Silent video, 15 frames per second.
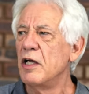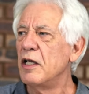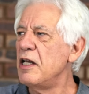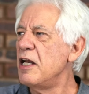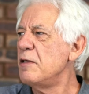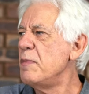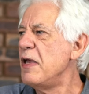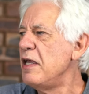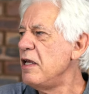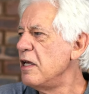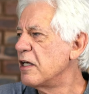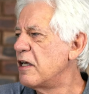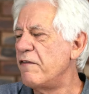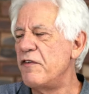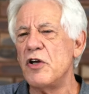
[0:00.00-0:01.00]
Let
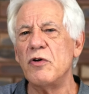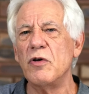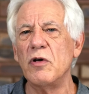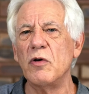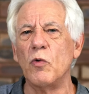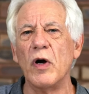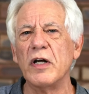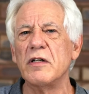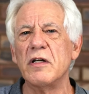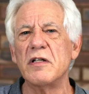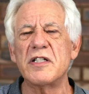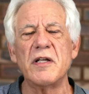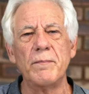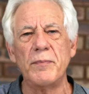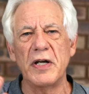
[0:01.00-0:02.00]
me give you one
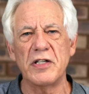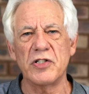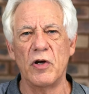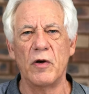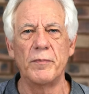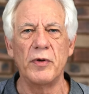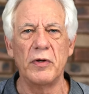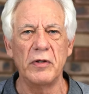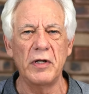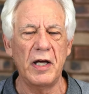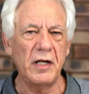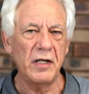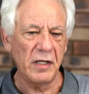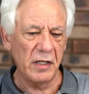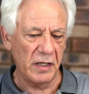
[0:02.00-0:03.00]
simple example.
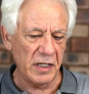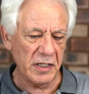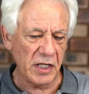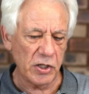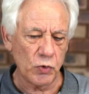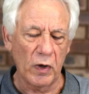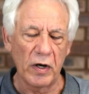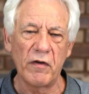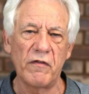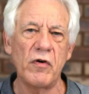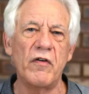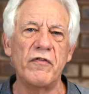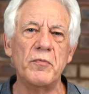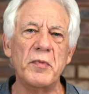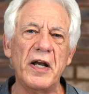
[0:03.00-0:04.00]
This is one of,
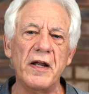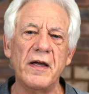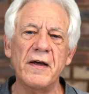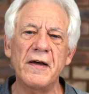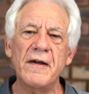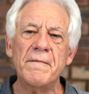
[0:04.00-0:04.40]
of many.